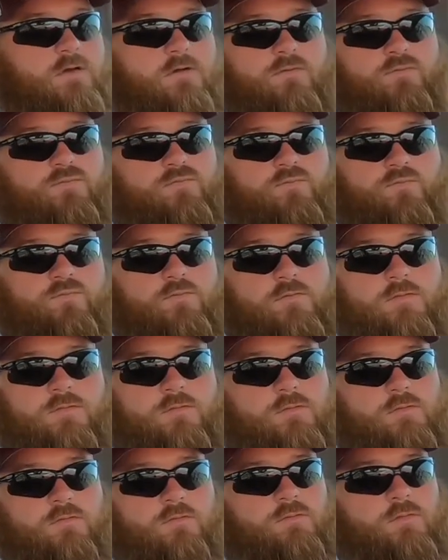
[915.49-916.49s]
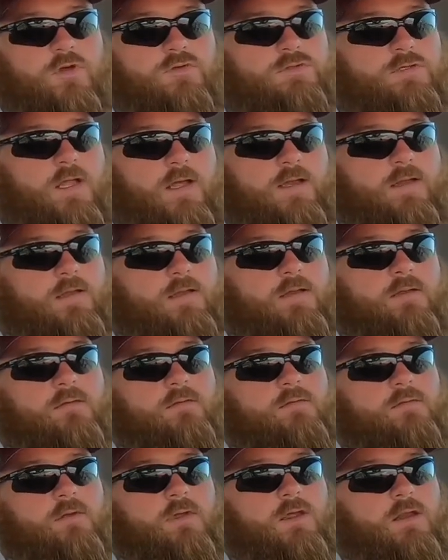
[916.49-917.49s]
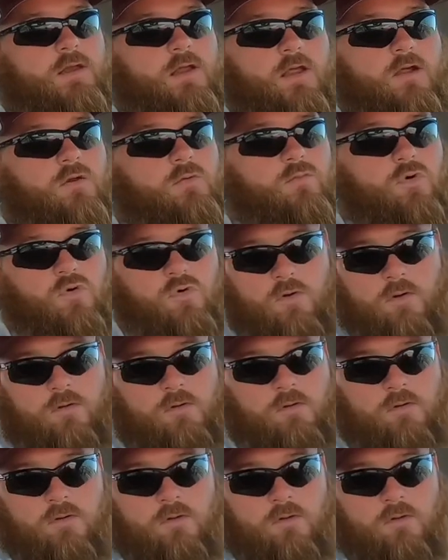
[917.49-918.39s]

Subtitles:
most likely, or more,